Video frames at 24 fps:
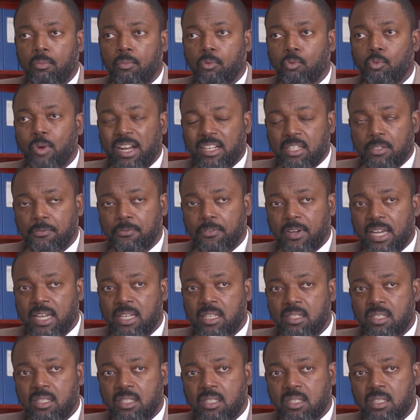
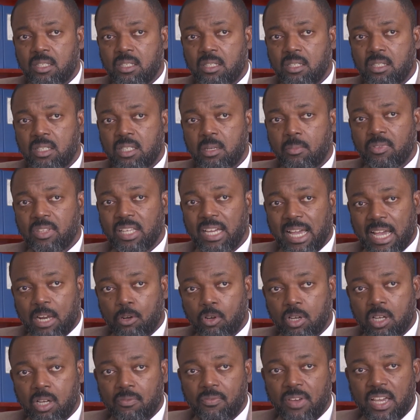ratifying some of the ILO
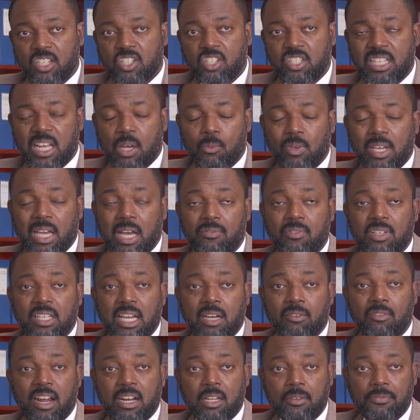conventions that we haven't
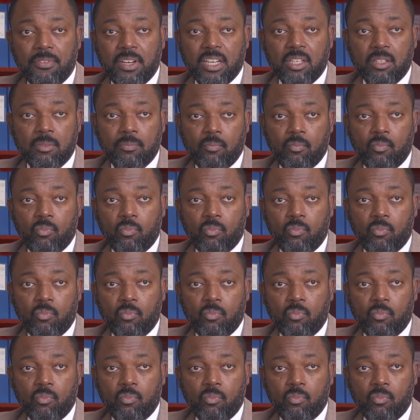yet ratified.